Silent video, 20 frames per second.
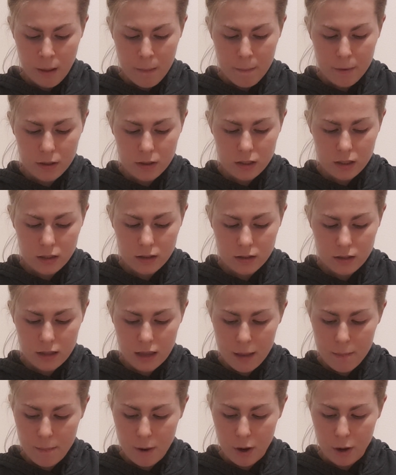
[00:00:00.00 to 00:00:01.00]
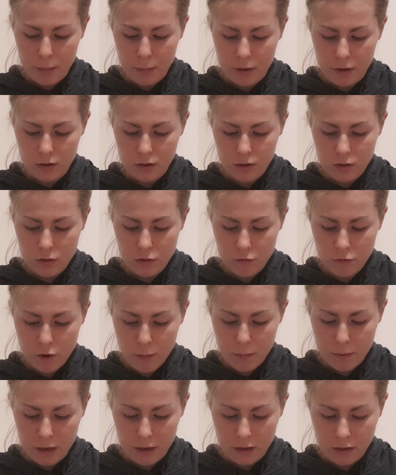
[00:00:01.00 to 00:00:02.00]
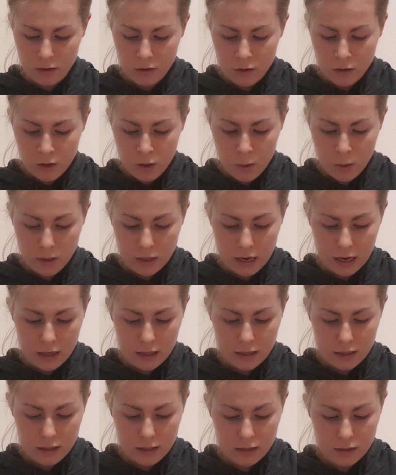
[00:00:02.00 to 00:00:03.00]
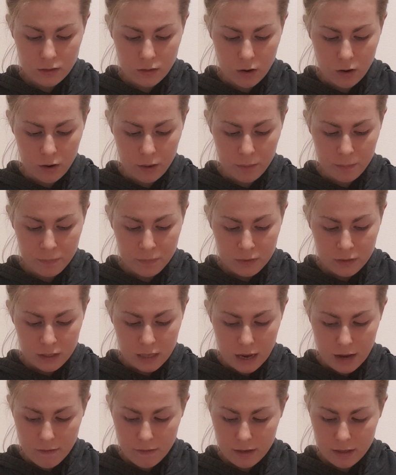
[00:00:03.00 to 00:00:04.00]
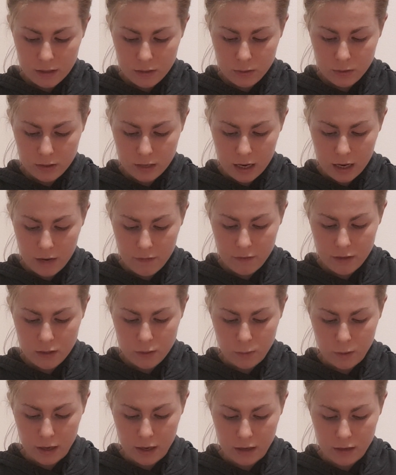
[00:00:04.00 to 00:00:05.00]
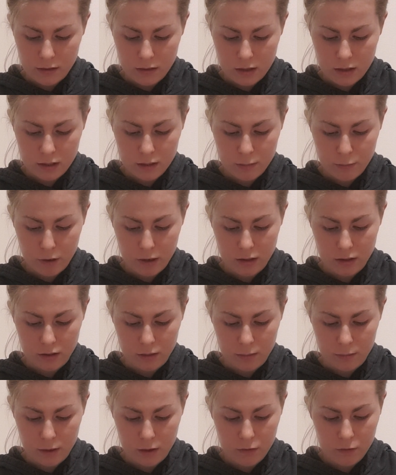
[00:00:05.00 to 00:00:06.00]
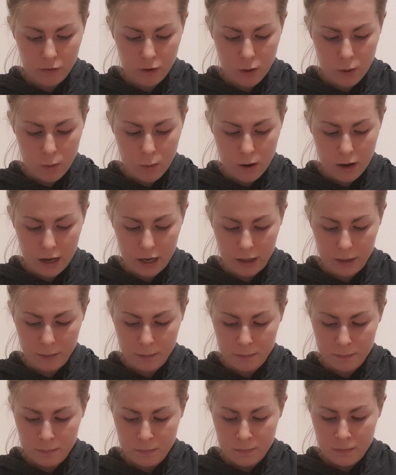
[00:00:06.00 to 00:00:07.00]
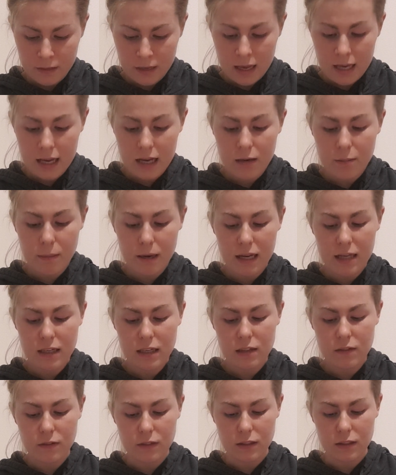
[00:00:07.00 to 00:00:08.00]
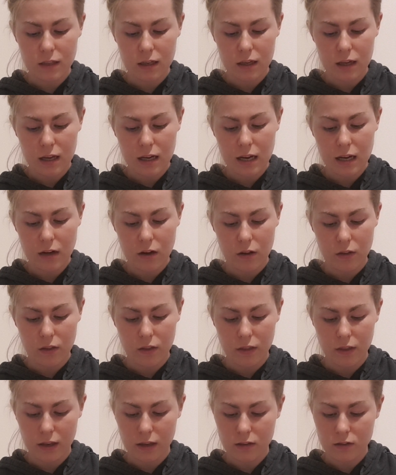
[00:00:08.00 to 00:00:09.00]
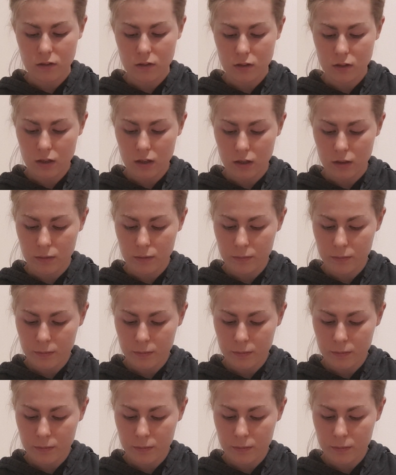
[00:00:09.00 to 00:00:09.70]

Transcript: But just at that moment, the robin, who had ended his song, gave a little shake of his wings and spread them and flew away. He had made his visit and had other things to do.